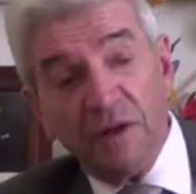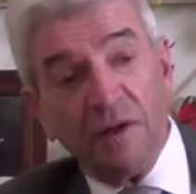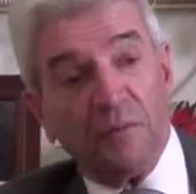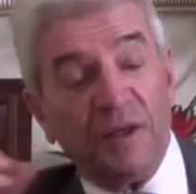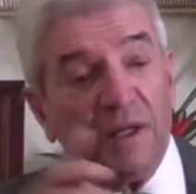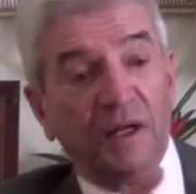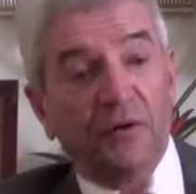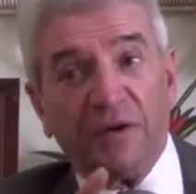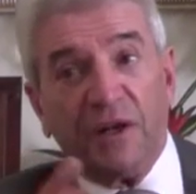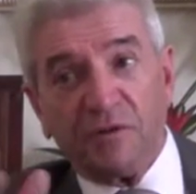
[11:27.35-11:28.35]
You know, being an
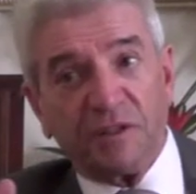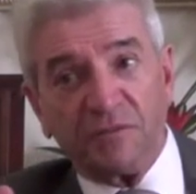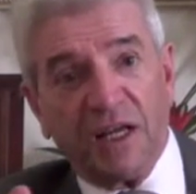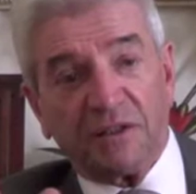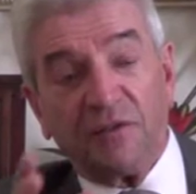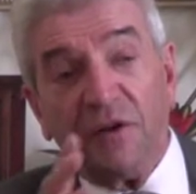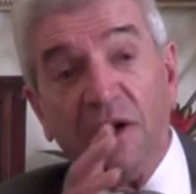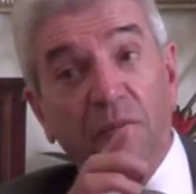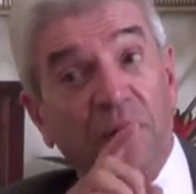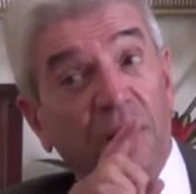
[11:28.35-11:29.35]
entertainer is subjective,
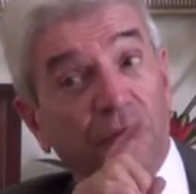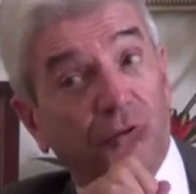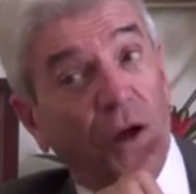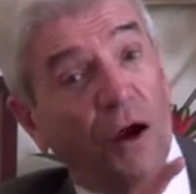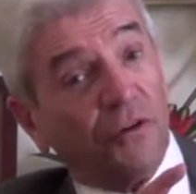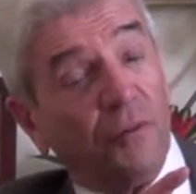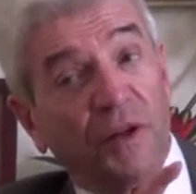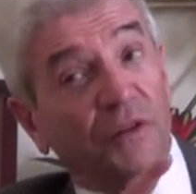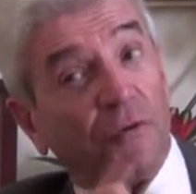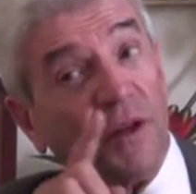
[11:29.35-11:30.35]
but he,
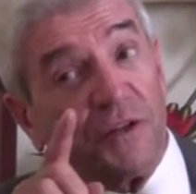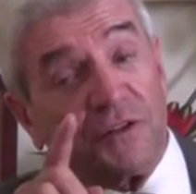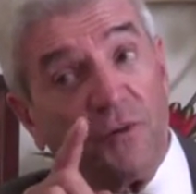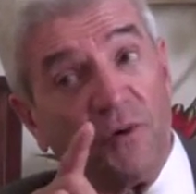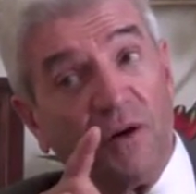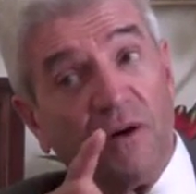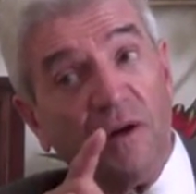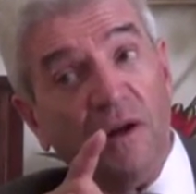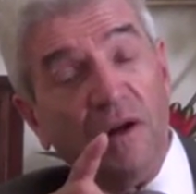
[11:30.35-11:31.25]
arguably the greatest career.